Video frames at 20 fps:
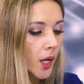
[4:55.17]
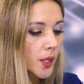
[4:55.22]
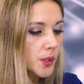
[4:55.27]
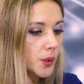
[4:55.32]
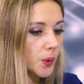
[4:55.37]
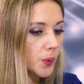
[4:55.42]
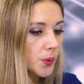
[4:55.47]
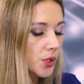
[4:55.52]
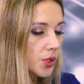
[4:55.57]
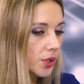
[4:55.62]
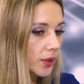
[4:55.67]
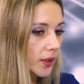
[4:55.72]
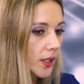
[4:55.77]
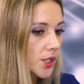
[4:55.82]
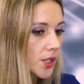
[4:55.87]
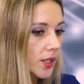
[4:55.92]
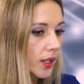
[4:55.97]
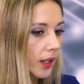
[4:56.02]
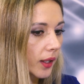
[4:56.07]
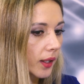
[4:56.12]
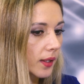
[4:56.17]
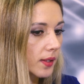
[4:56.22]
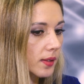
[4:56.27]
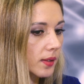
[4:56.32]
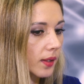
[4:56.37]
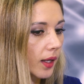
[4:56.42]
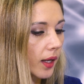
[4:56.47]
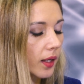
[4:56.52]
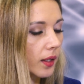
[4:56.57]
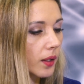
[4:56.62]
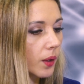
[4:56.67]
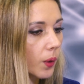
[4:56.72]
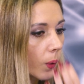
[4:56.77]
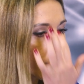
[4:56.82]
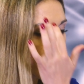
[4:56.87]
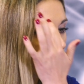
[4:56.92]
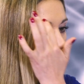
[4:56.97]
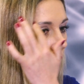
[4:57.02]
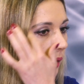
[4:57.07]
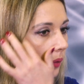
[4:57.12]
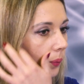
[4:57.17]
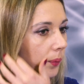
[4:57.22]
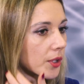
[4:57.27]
So strategic is a core